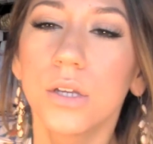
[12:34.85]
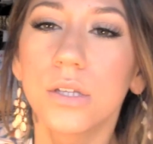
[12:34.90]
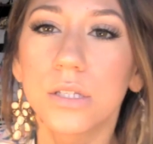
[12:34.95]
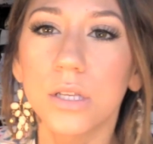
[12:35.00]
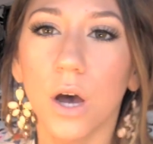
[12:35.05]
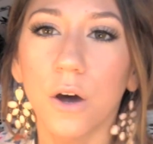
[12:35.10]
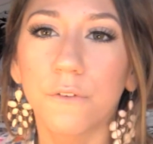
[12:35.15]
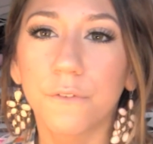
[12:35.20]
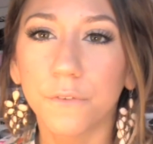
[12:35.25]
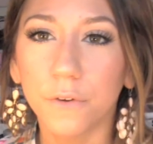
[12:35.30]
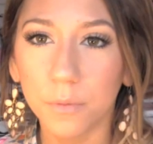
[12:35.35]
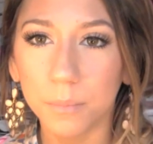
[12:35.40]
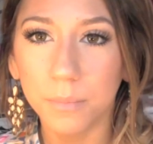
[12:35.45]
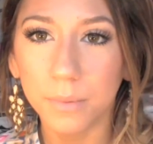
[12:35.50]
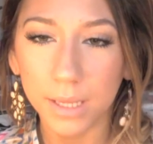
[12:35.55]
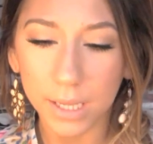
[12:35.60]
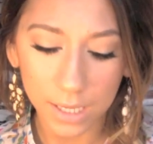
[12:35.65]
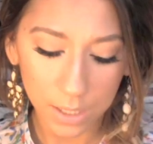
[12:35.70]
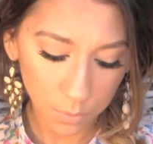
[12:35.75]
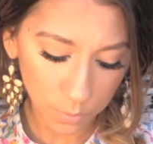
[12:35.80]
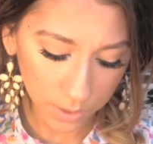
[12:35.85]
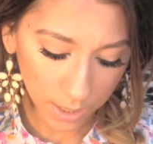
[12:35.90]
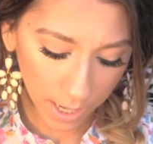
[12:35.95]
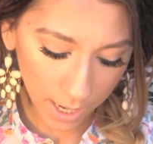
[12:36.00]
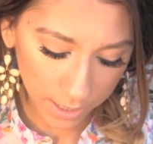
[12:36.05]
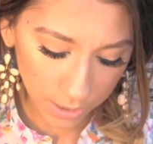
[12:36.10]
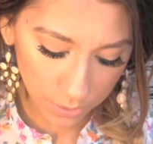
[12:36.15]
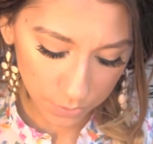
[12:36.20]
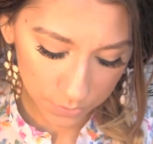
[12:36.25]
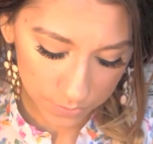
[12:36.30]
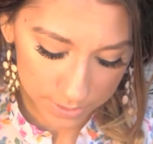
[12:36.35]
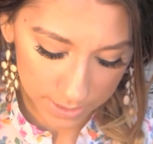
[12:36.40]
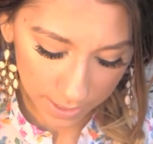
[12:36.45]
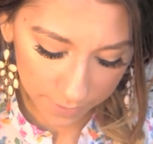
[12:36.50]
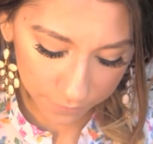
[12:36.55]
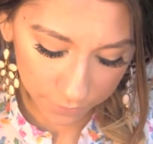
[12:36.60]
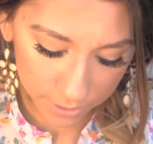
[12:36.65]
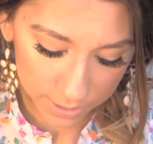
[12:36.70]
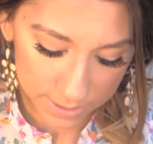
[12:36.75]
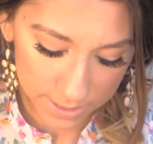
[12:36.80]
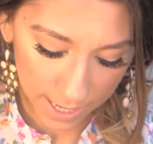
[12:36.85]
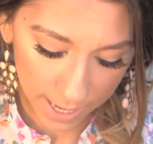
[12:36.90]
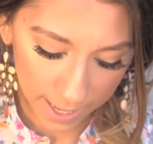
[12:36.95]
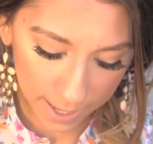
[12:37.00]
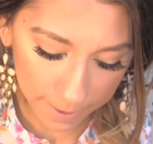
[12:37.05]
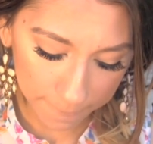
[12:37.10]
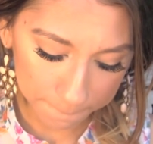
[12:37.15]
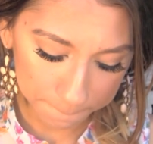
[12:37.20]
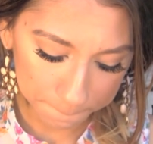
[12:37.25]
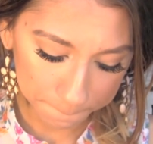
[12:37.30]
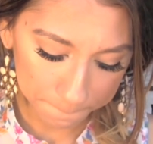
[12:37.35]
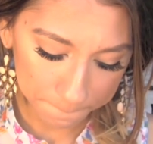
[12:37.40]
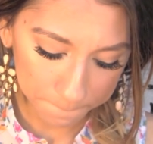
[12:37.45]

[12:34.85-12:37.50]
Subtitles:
So for me, what I use every day,